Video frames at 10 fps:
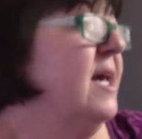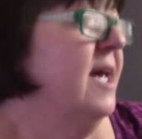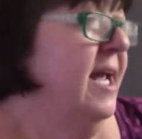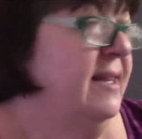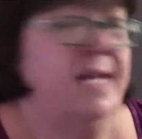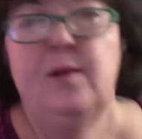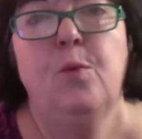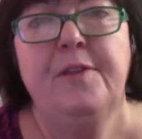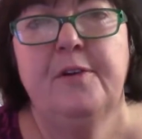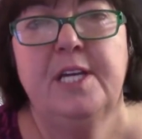and they
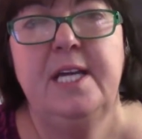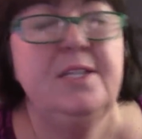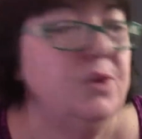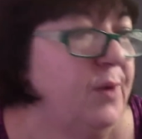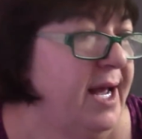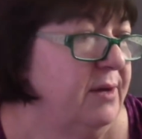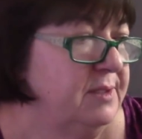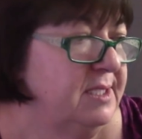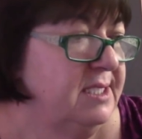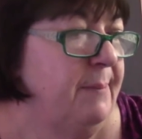didn't want their kids
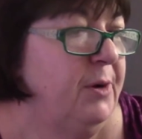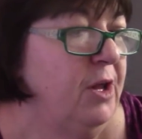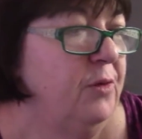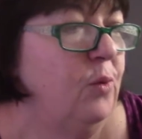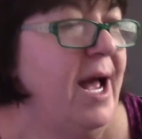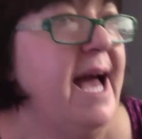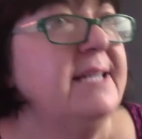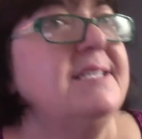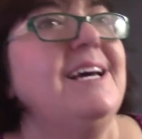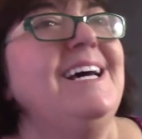around stepping on the
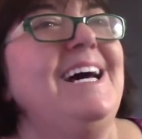wax.